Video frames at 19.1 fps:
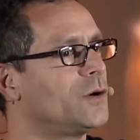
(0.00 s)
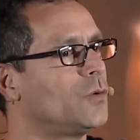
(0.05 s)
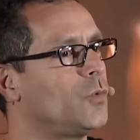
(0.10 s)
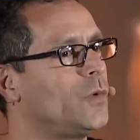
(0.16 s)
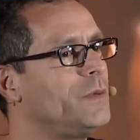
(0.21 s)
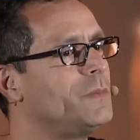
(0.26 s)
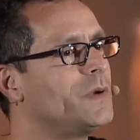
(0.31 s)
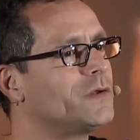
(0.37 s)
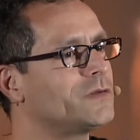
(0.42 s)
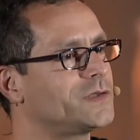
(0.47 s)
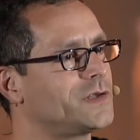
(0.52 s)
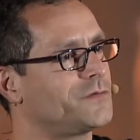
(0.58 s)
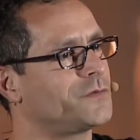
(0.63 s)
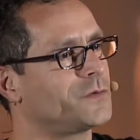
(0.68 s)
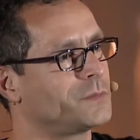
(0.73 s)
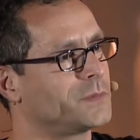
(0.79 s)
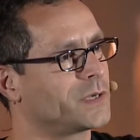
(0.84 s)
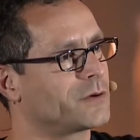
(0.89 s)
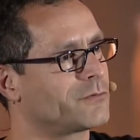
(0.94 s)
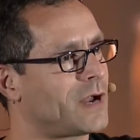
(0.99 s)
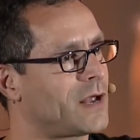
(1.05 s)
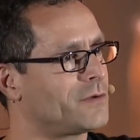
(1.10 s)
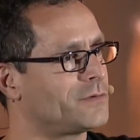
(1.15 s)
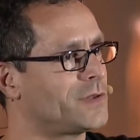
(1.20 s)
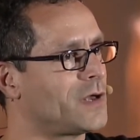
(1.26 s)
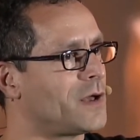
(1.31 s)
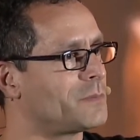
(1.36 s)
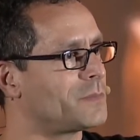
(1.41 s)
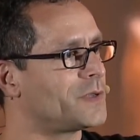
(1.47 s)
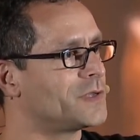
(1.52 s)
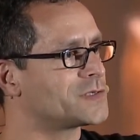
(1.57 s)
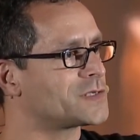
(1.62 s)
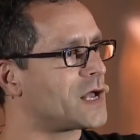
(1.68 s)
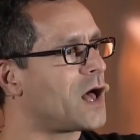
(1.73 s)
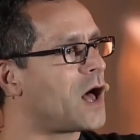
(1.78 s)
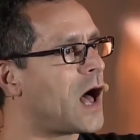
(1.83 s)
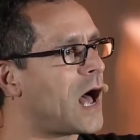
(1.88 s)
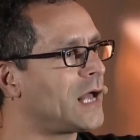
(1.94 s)
We built it from the ground up as
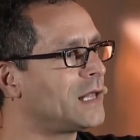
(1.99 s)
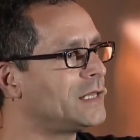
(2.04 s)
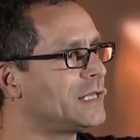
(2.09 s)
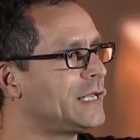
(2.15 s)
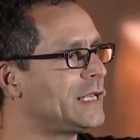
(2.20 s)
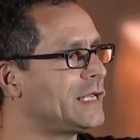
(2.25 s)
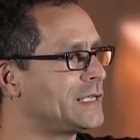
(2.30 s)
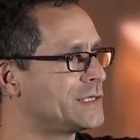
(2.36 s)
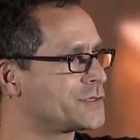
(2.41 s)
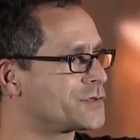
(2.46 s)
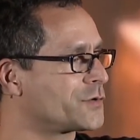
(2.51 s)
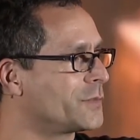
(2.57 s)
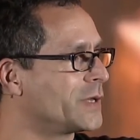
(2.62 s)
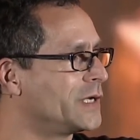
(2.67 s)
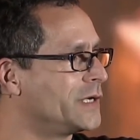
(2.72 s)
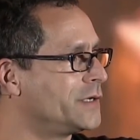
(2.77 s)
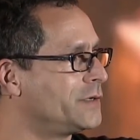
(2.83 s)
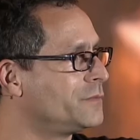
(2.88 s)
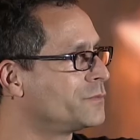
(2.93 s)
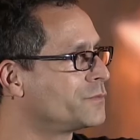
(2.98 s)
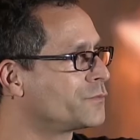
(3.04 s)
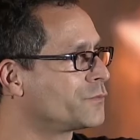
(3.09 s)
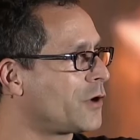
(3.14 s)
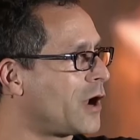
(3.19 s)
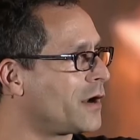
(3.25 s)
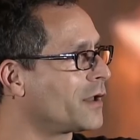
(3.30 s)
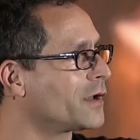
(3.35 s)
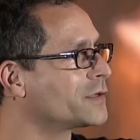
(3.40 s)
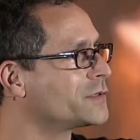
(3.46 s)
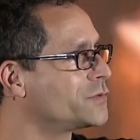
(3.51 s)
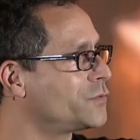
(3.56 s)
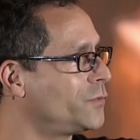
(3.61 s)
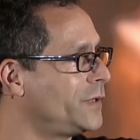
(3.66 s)
a highly instrumented product.